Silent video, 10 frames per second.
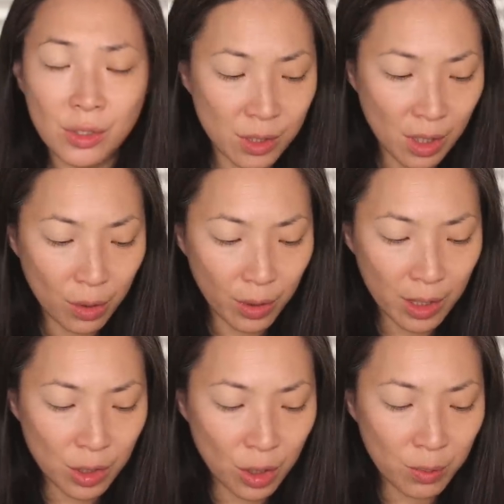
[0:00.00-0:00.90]
So
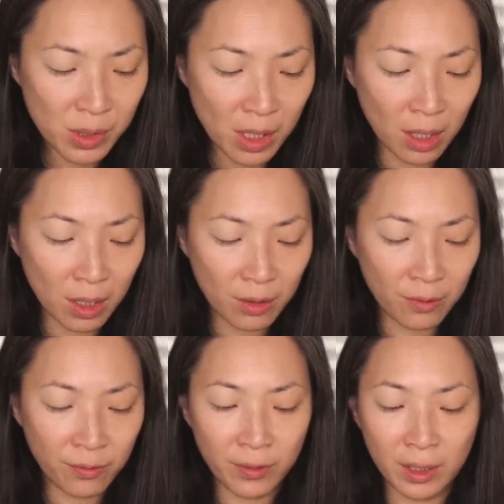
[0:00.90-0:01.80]
in terms
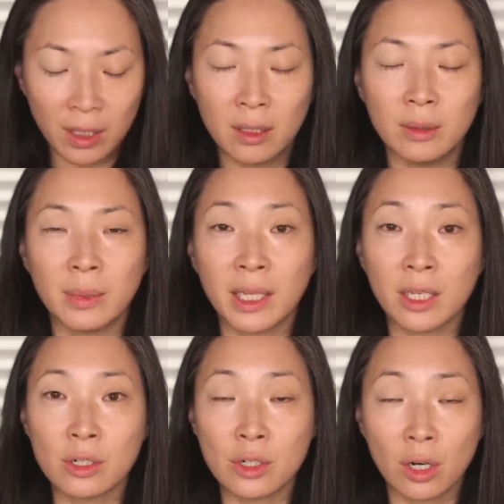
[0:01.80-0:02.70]
of um,
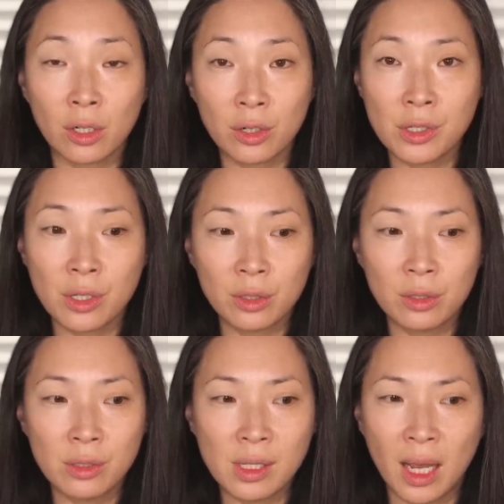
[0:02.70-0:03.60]
like darker circles,